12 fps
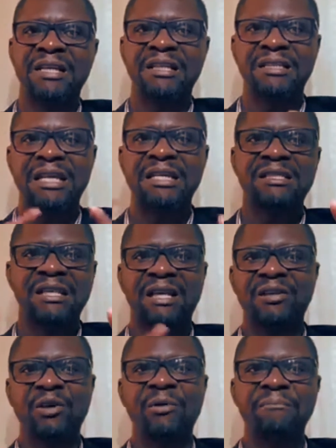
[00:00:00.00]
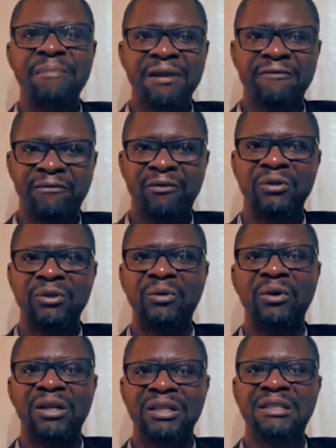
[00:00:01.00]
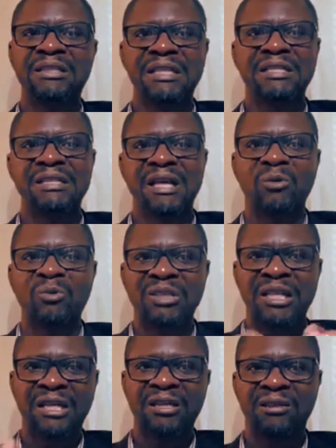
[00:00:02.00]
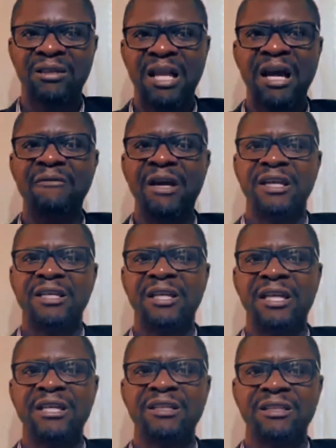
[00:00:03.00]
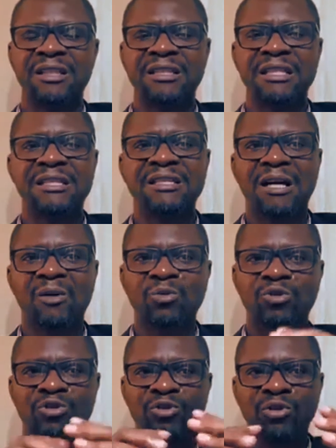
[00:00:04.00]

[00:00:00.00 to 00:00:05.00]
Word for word: The things that are not meant for you, the things that could take your life, the, the things that could,